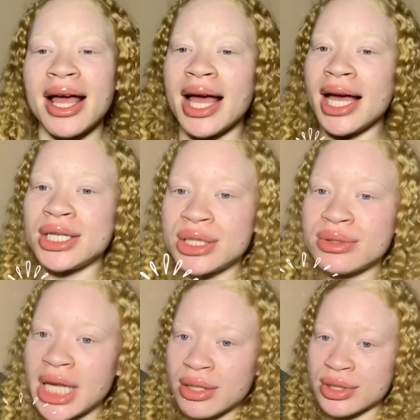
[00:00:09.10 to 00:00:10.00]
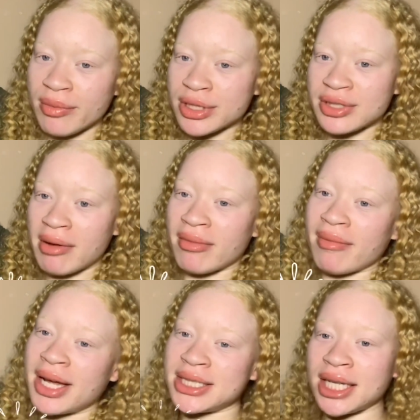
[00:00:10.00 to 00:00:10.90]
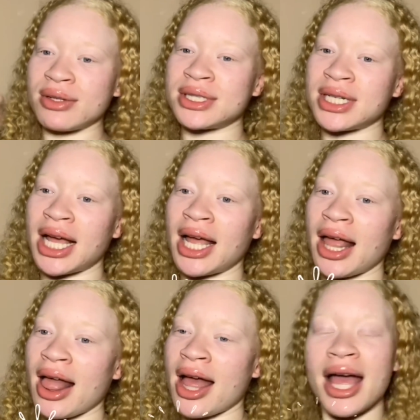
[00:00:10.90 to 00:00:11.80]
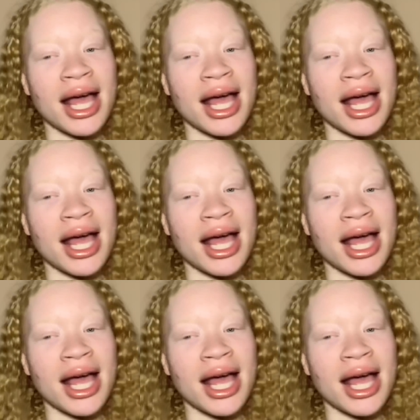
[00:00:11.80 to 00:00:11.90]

Hey you, thank you so much for stopping by my channel tonight.